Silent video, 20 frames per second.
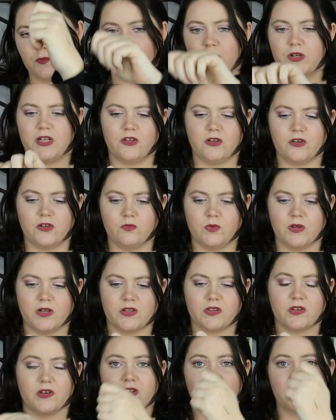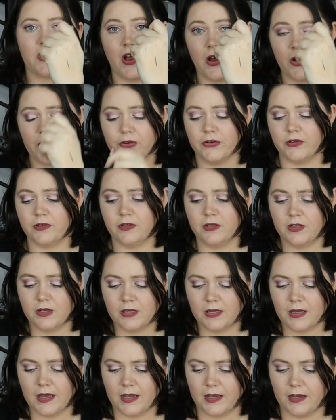is pretty good when it's on its own,
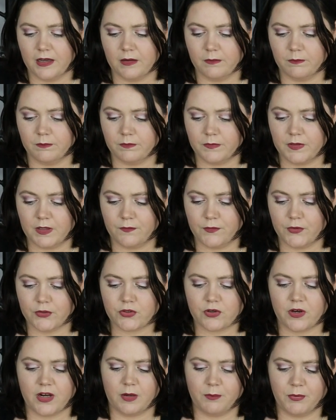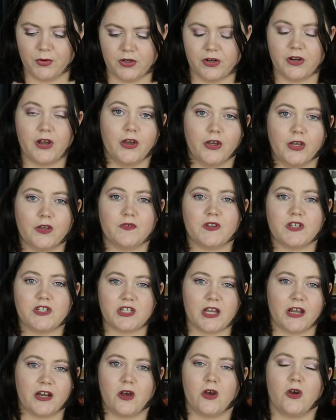if you're trying to put it over
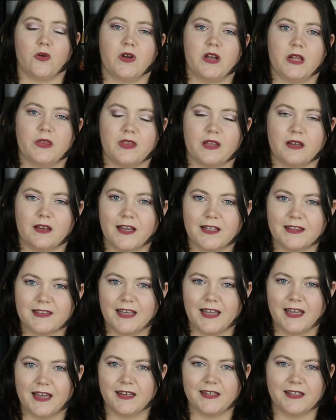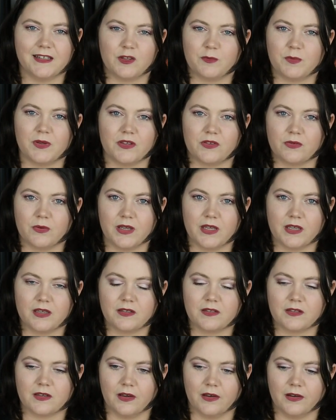shadow or anything like that, it's piss weak.
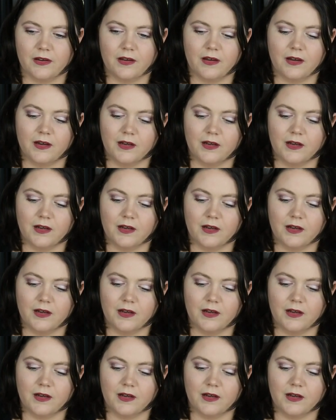So,